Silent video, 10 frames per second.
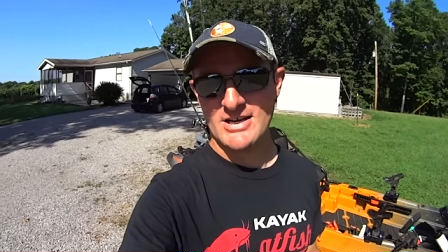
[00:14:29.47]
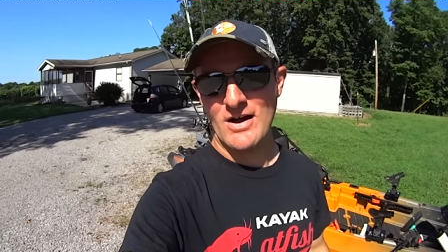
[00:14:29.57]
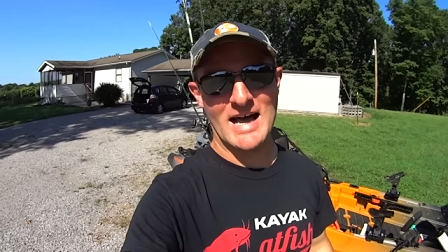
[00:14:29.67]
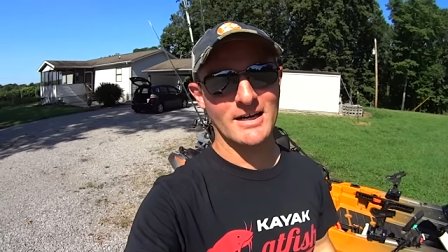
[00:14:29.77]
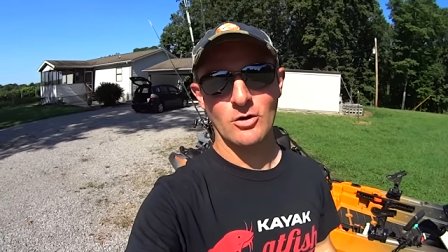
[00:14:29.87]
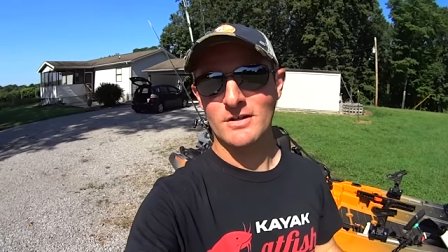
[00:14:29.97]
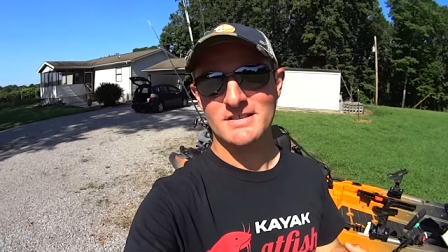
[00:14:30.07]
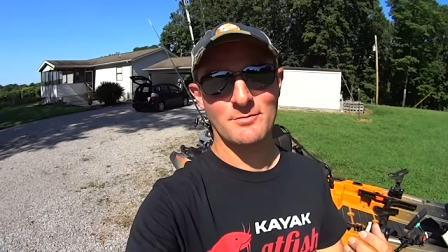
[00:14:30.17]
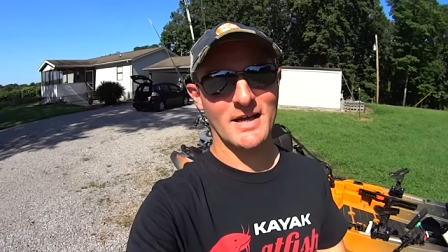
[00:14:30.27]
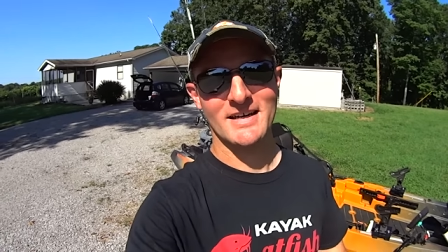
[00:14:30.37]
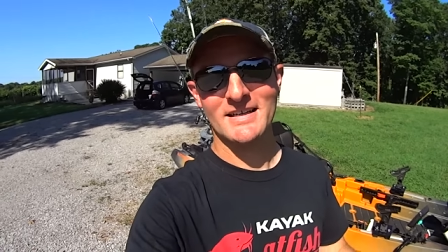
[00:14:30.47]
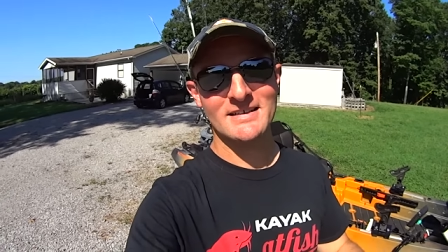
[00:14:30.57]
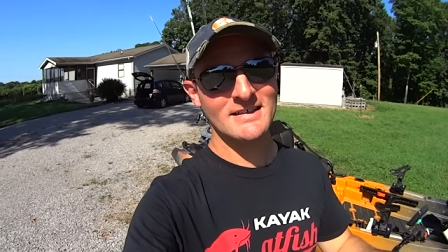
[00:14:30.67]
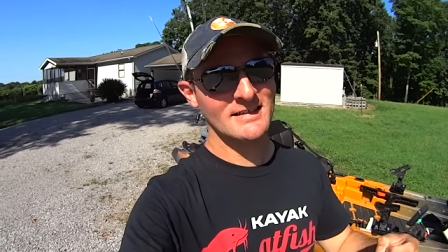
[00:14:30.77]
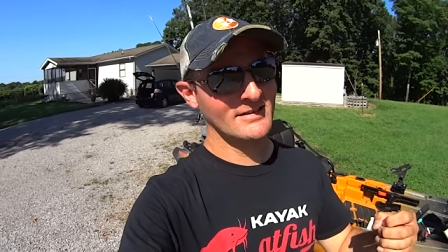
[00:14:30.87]
You know, I know it's a petty
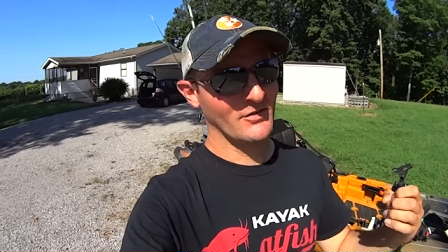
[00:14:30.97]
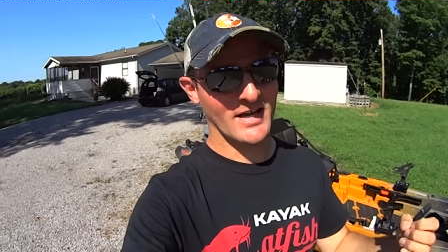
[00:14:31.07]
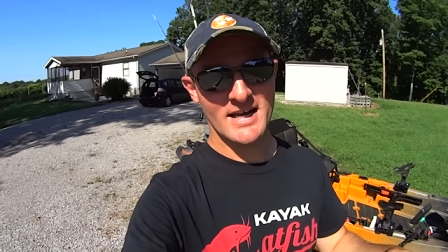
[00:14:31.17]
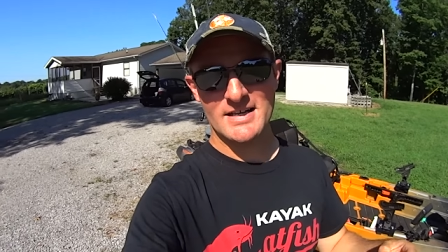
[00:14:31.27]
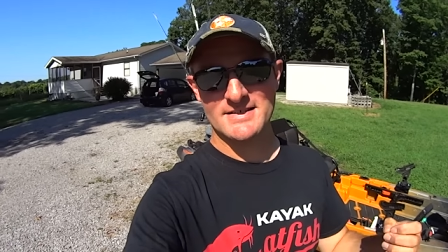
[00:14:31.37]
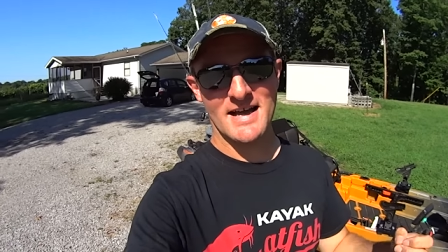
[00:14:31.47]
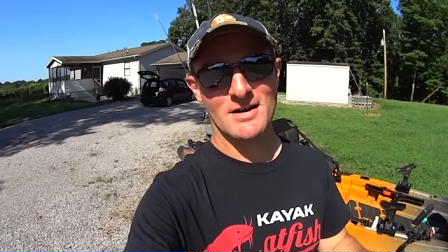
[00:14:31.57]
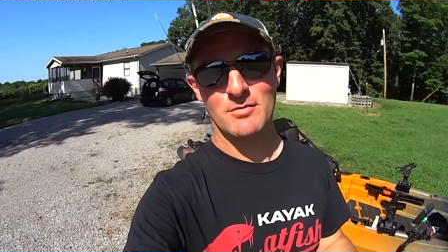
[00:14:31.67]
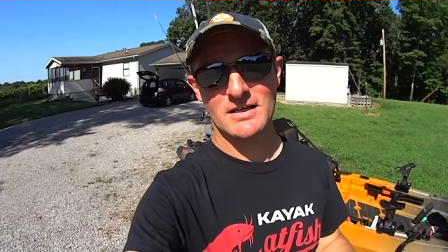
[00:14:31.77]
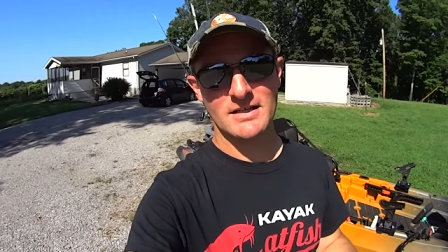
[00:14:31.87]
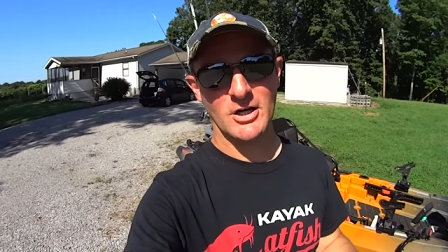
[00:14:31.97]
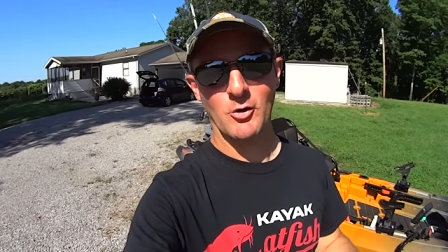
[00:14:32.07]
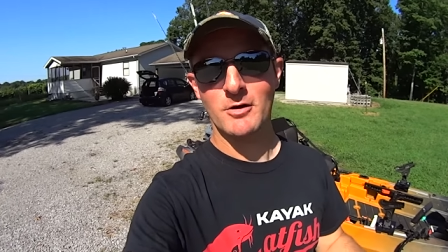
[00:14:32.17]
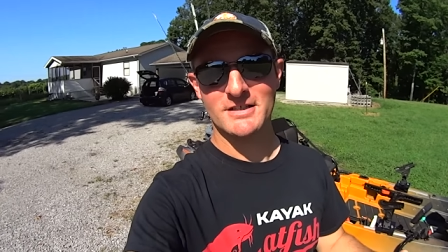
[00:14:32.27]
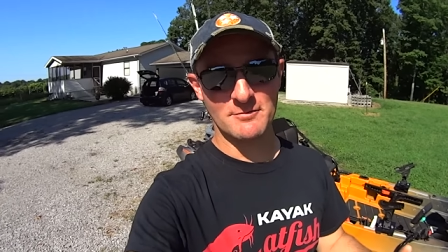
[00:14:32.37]
thing, it's not a big
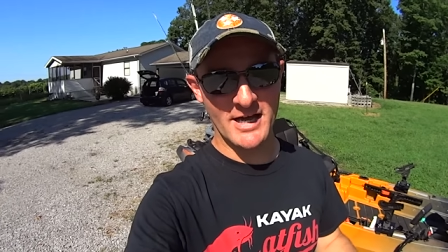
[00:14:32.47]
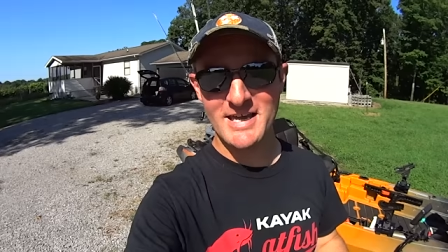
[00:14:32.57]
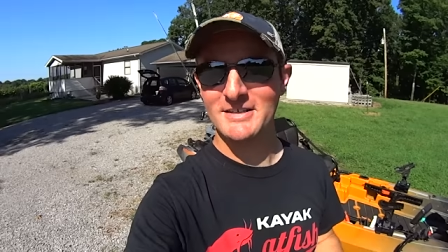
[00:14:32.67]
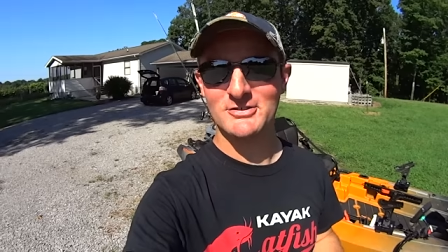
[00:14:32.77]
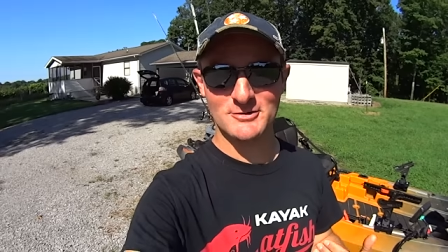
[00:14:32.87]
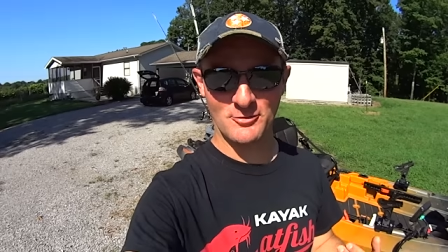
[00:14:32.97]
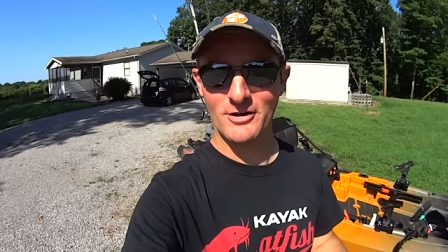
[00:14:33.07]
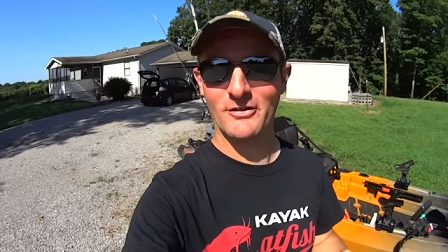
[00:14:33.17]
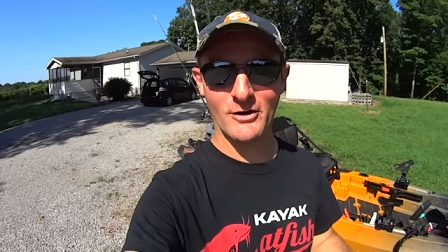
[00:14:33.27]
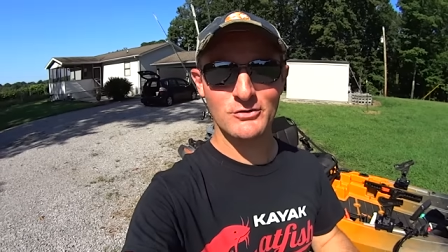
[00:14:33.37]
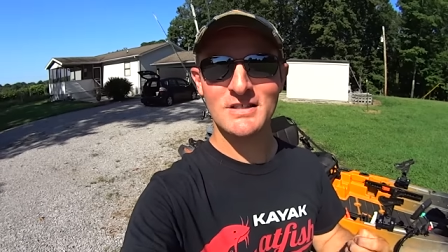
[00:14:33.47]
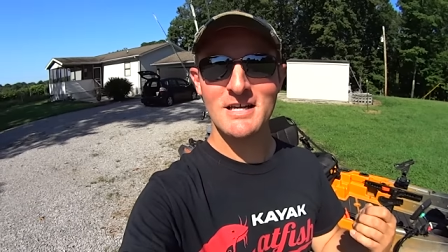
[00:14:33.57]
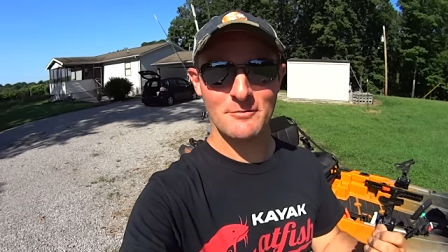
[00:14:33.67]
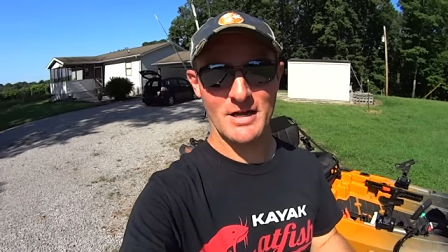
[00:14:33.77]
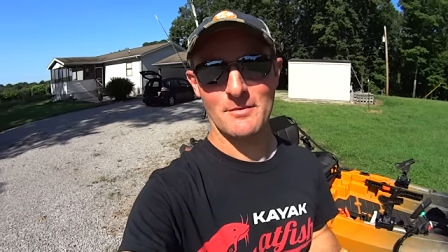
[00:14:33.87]
deal, but to me it's just one of those
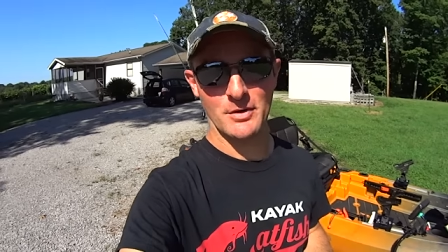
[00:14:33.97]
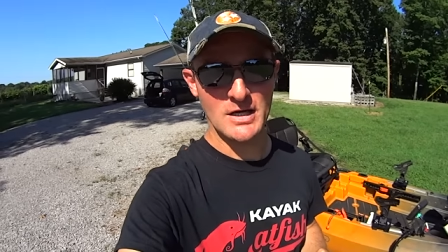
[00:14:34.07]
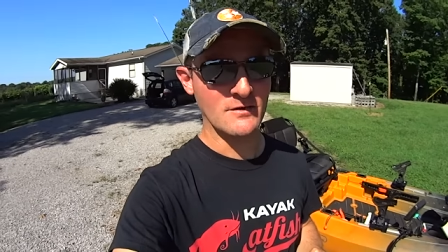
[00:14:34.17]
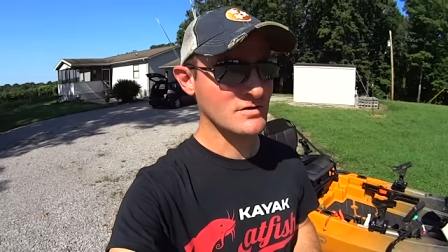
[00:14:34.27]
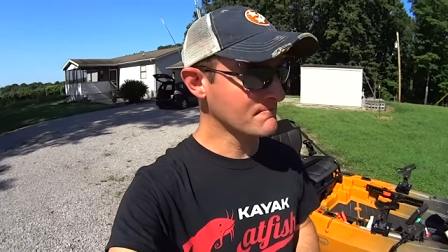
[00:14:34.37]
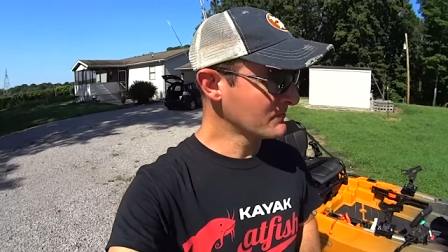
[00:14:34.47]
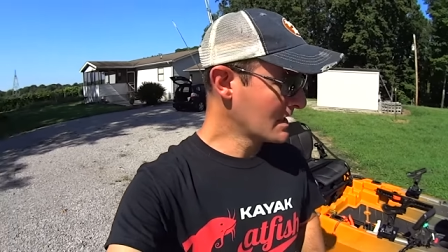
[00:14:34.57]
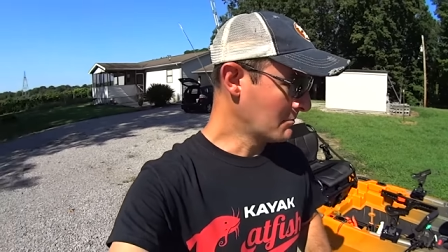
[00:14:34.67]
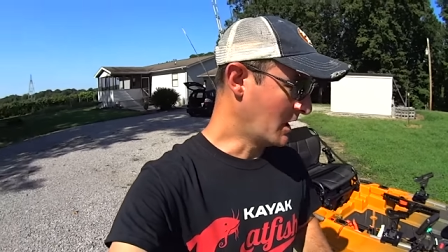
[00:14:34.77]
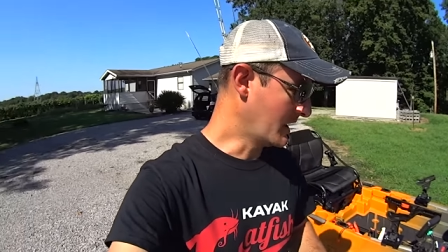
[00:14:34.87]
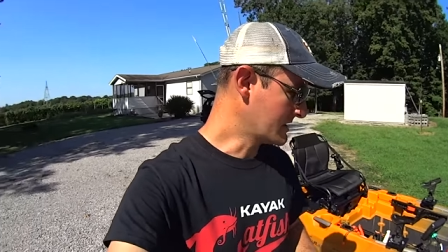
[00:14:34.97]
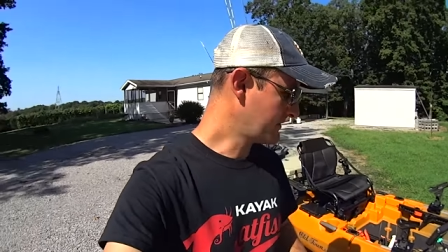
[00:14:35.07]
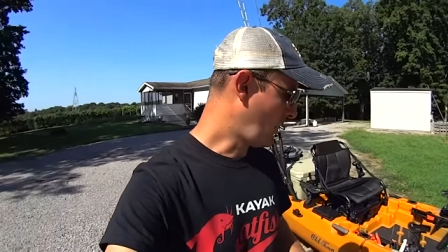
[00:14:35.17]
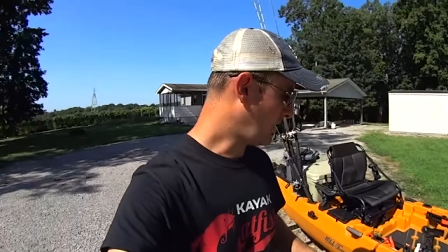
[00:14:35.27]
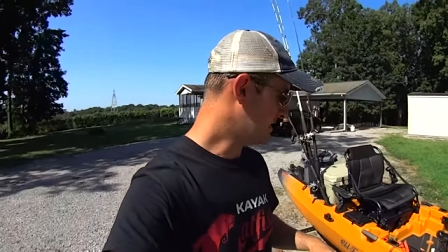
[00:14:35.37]
pet peeves. But as
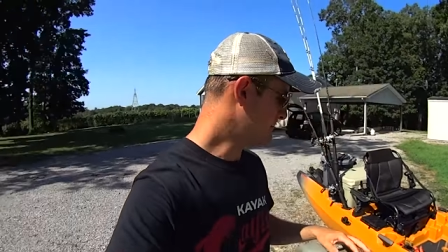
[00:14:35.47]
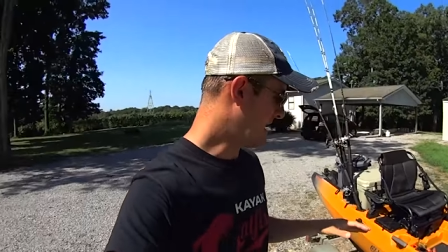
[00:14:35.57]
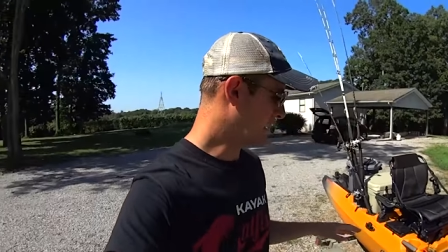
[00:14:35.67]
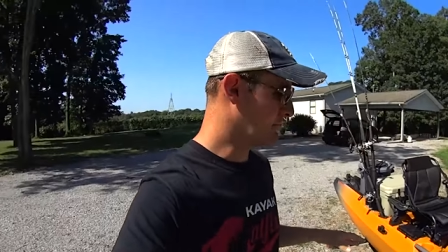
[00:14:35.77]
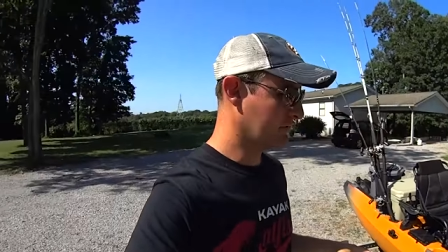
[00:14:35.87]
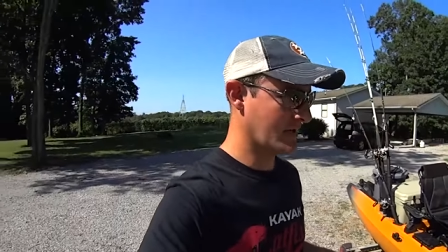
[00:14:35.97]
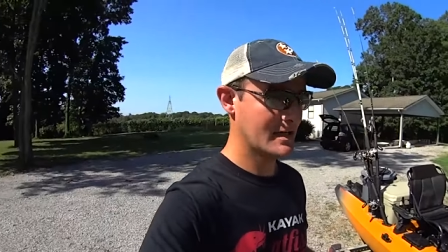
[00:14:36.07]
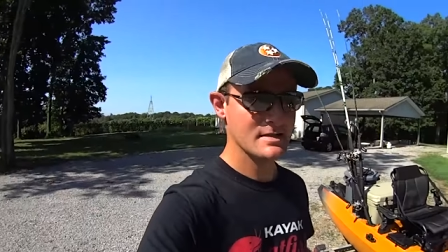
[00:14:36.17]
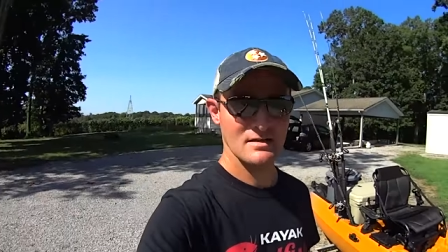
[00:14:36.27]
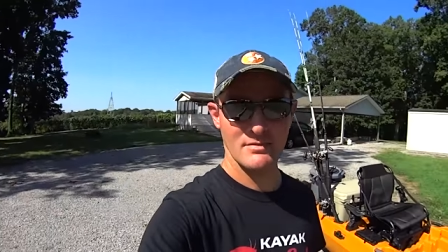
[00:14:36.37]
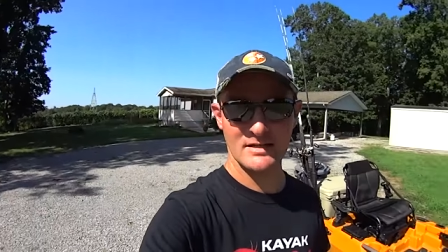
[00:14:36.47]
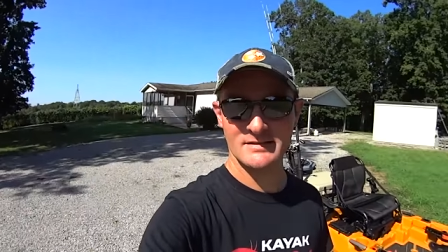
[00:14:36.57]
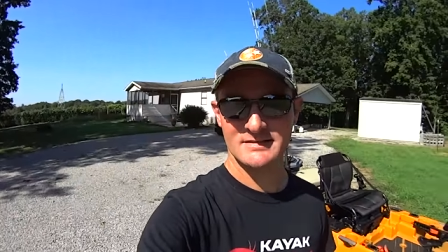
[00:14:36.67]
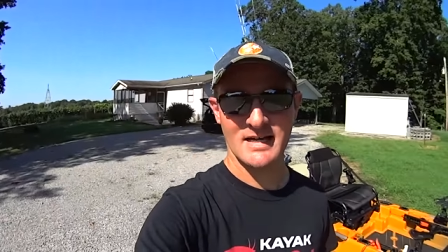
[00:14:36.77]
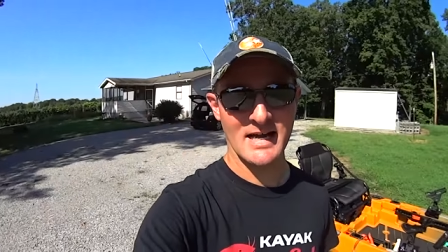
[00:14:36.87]
far as my complaints about
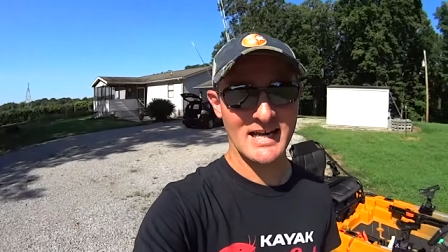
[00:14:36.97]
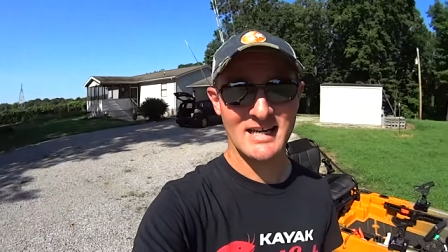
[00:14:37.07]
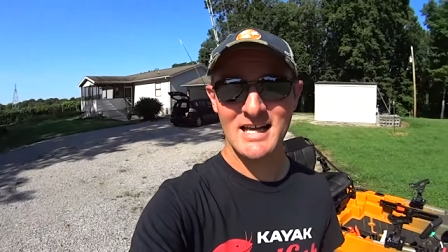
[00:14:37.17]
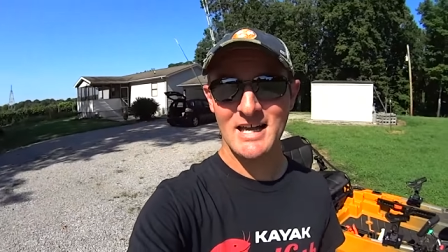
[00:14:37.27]
this kayak,